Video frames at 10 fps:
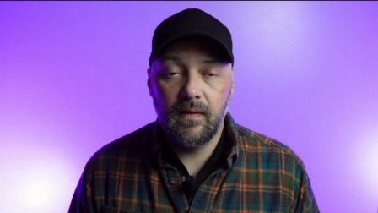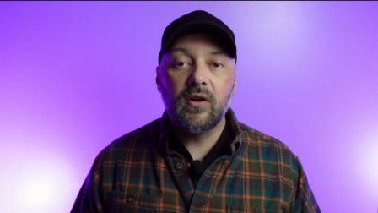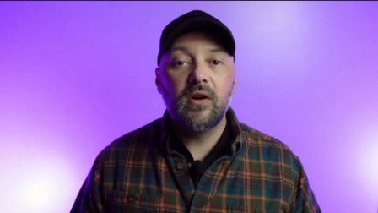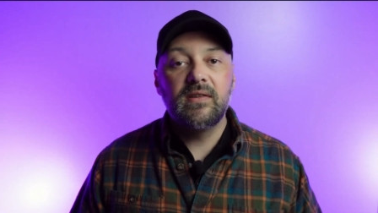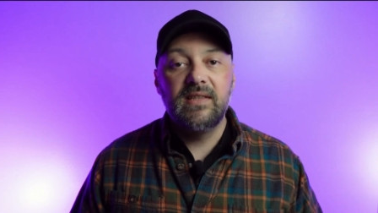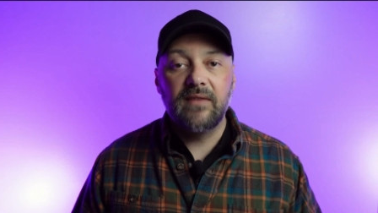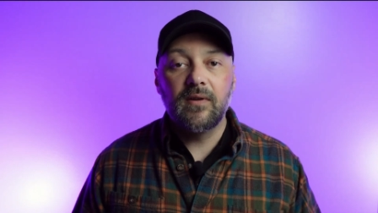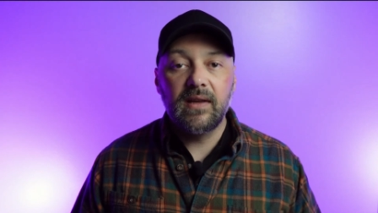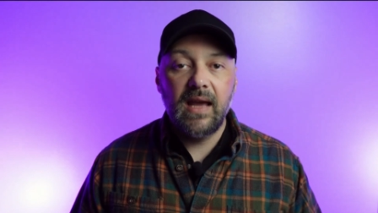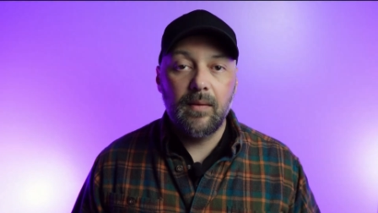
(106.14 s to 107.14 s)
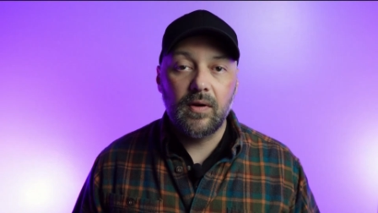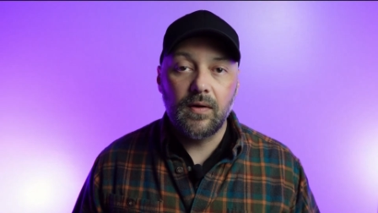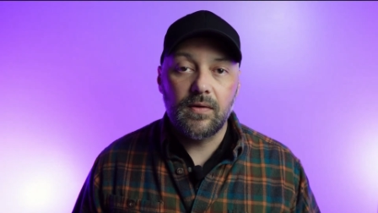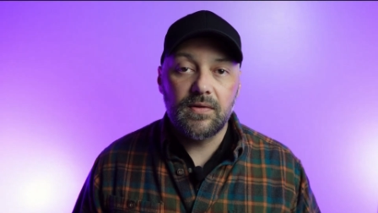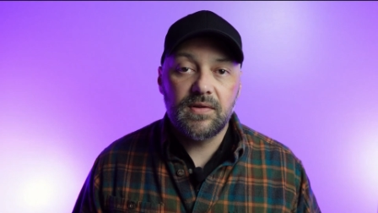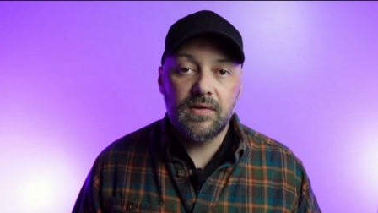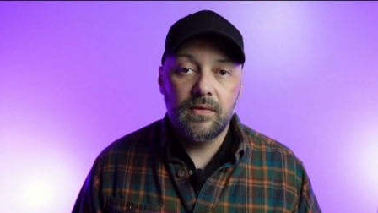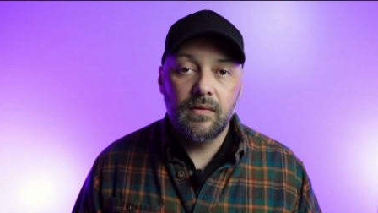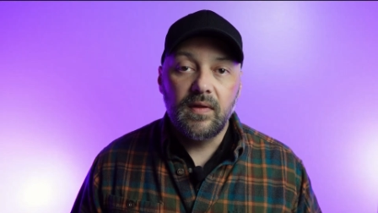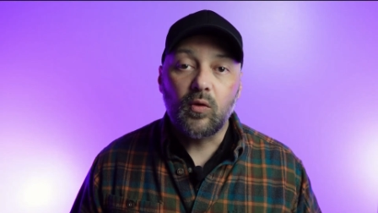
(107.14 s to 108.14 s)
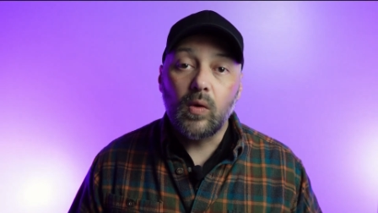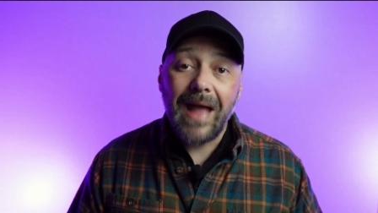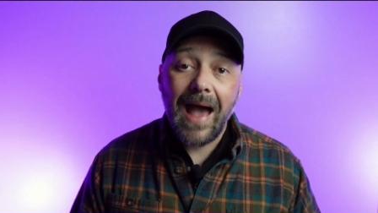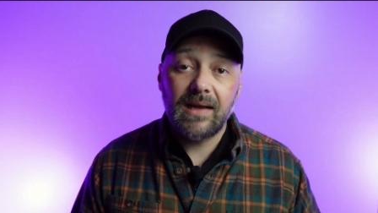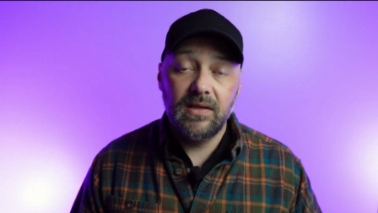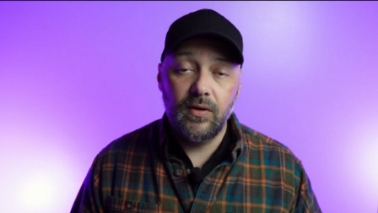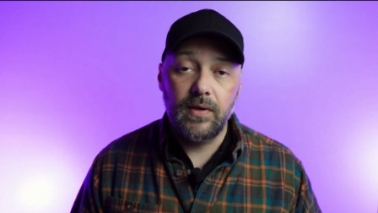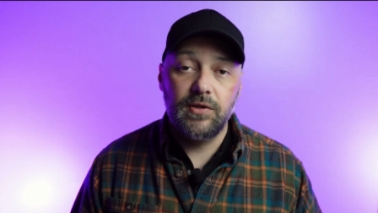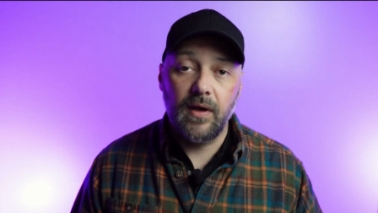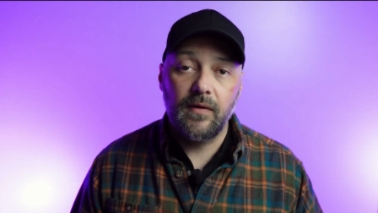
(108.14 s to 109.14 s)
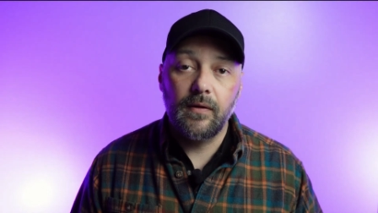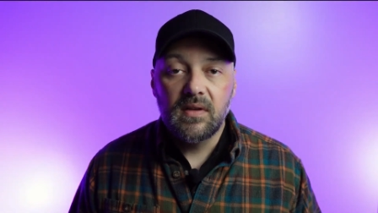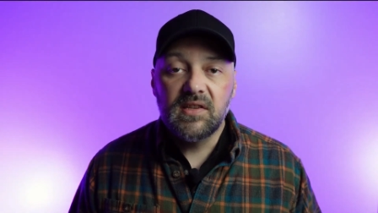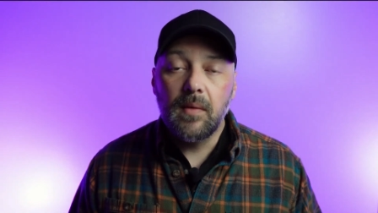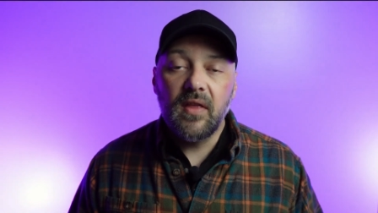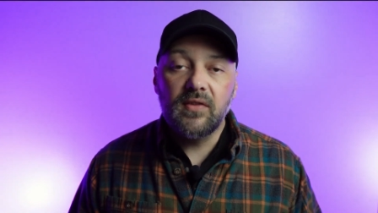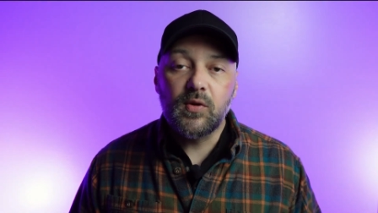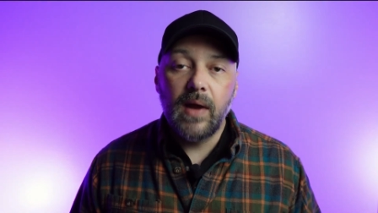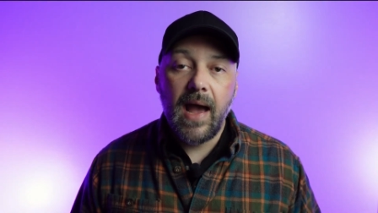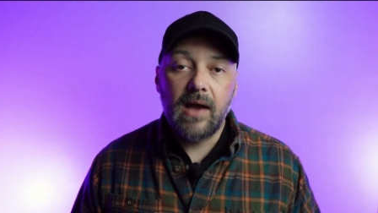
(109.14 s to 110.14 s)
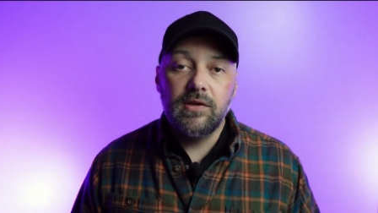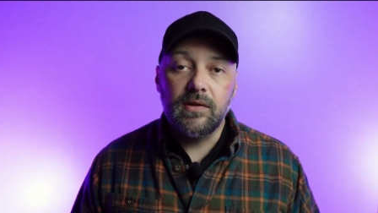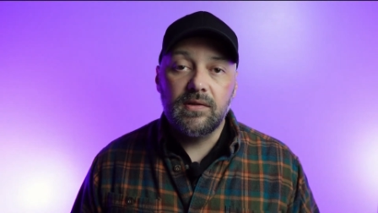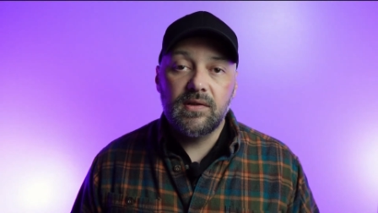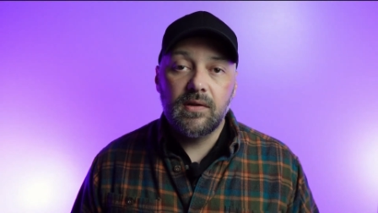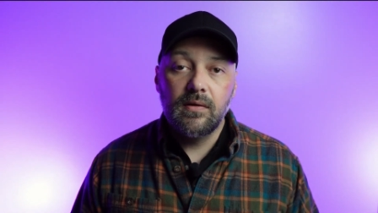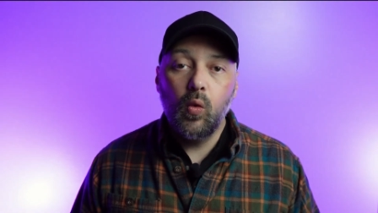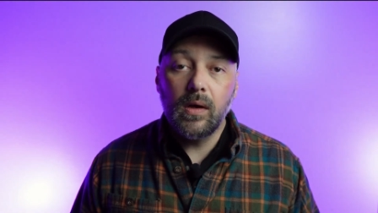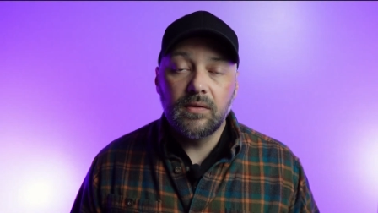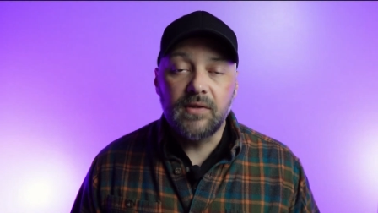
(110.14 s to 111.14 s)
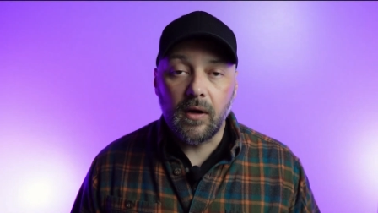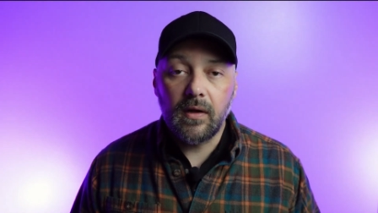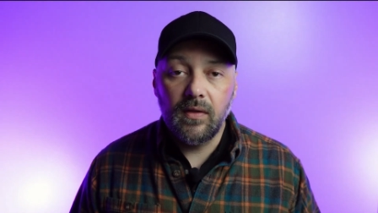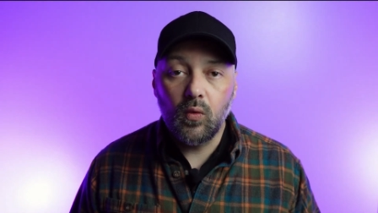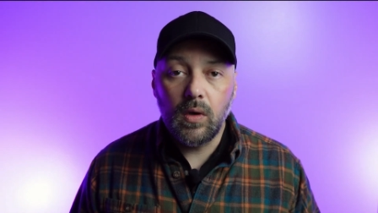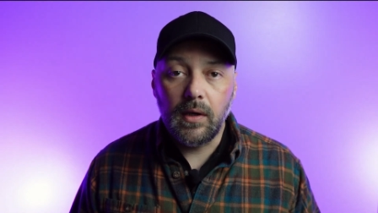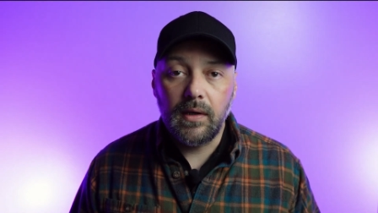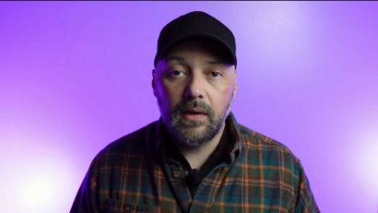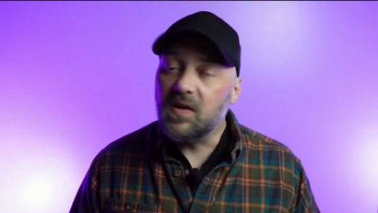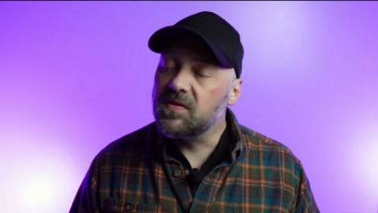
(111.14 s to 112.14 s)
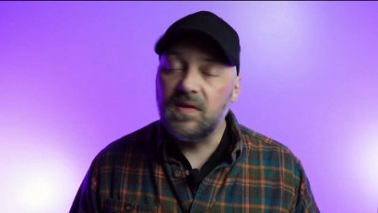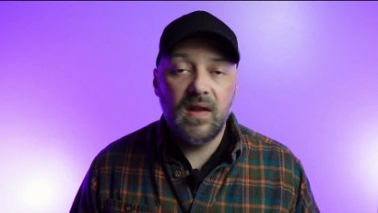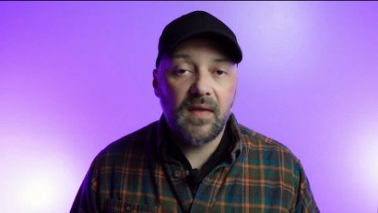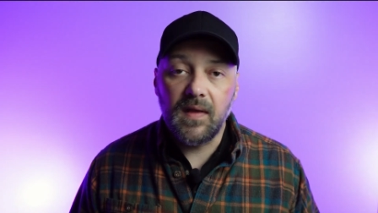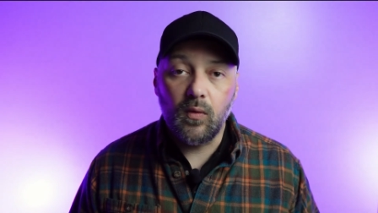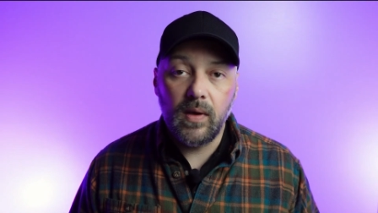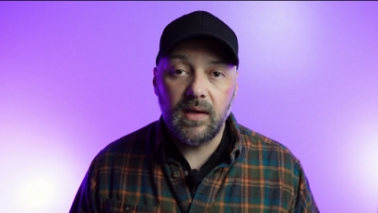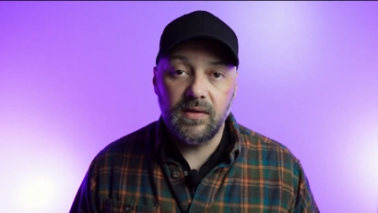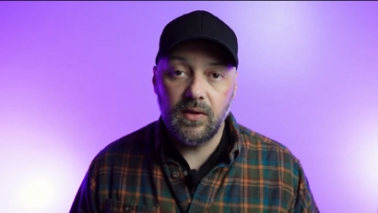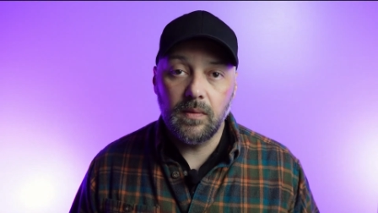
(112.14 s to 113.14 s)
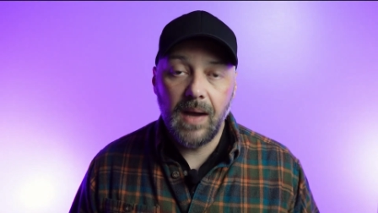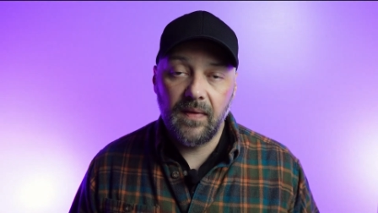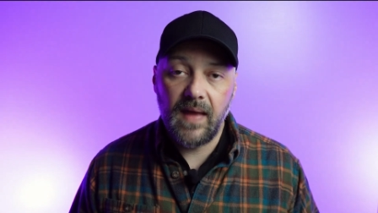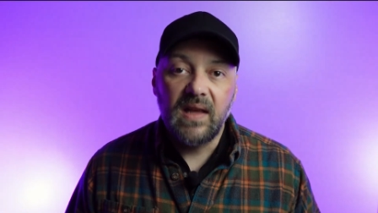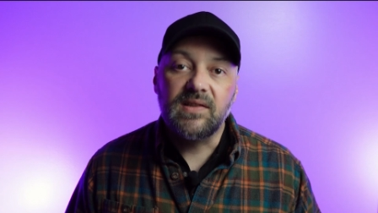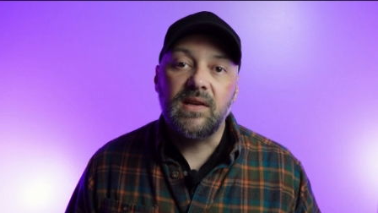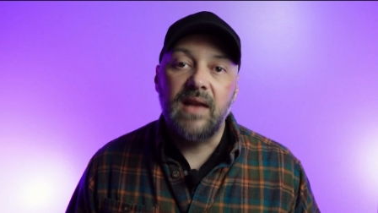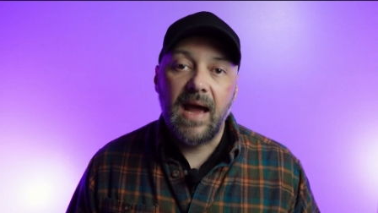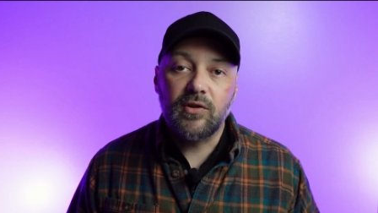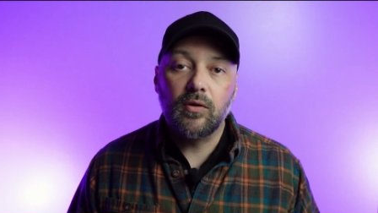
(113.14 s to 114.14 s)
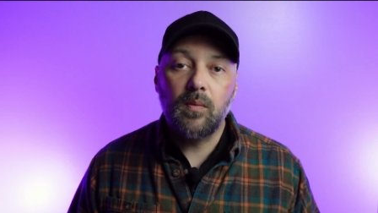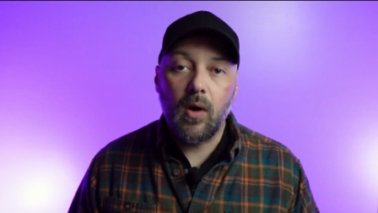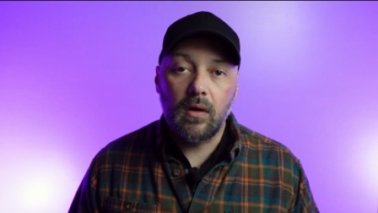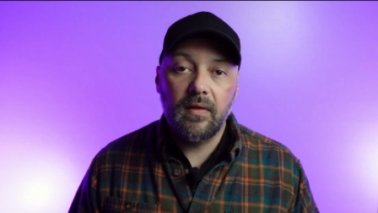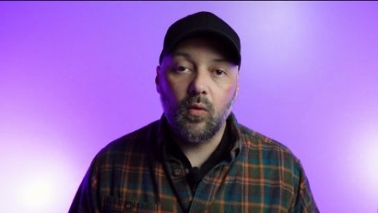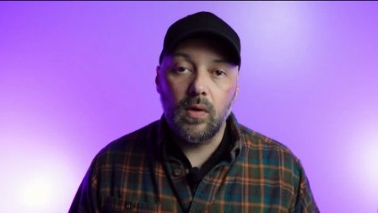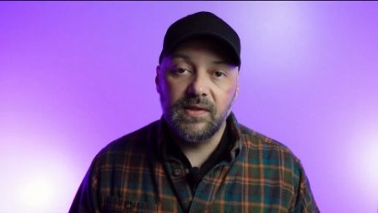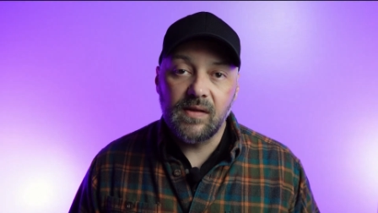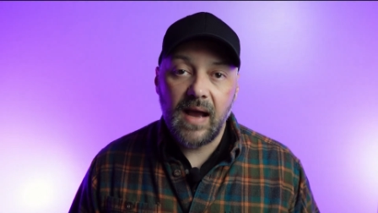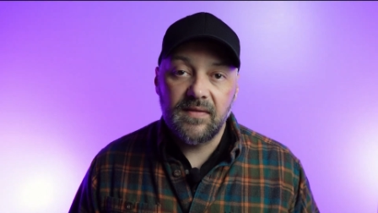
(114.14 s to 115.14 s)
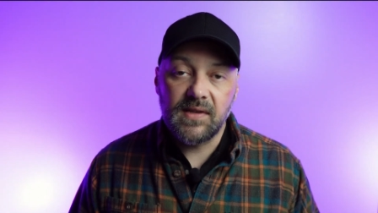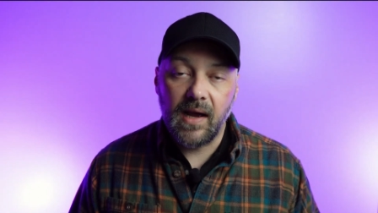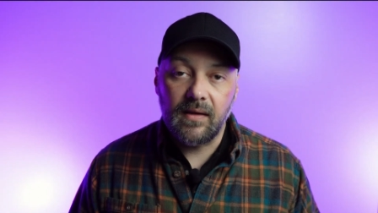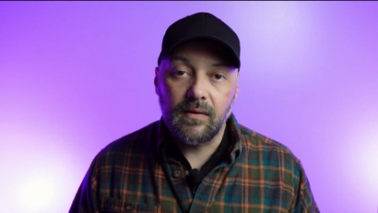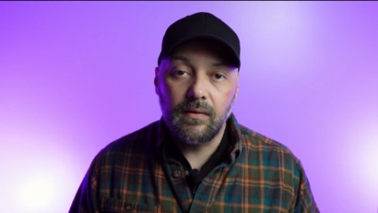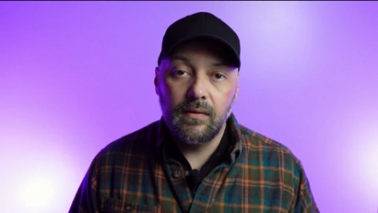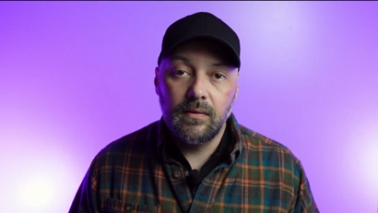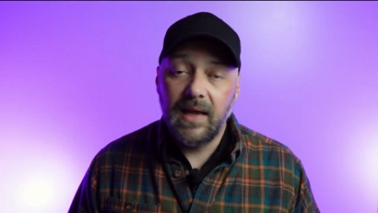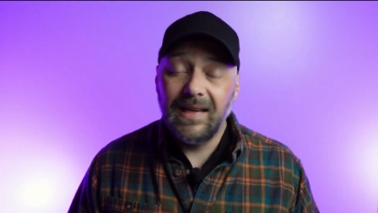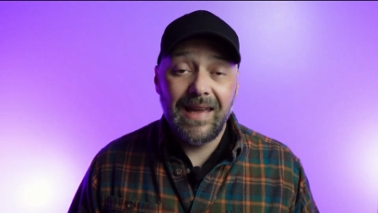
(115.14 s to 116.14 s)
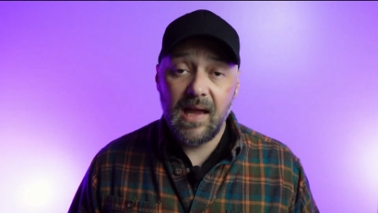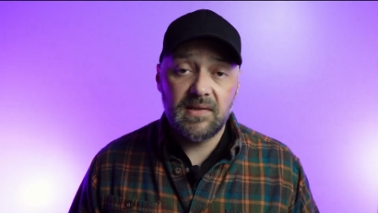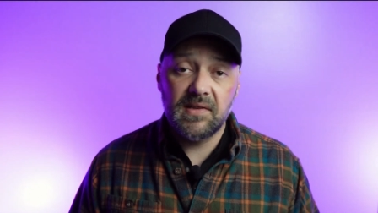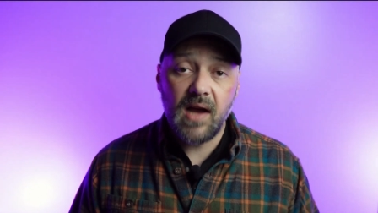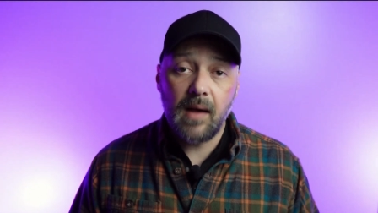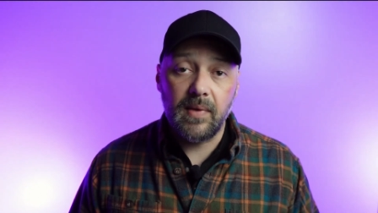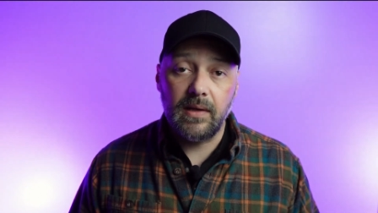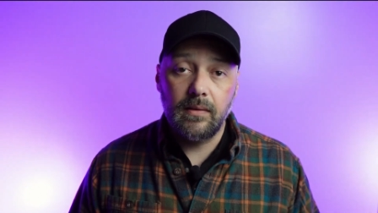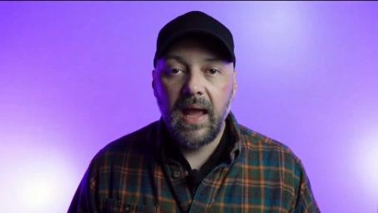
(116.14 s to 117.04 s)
There are different chemicals that react to each other. Some of those reactions will darken the wood. There's nothing we can do about that. It's a natural part of the wood's life cycle, and you can't stop it.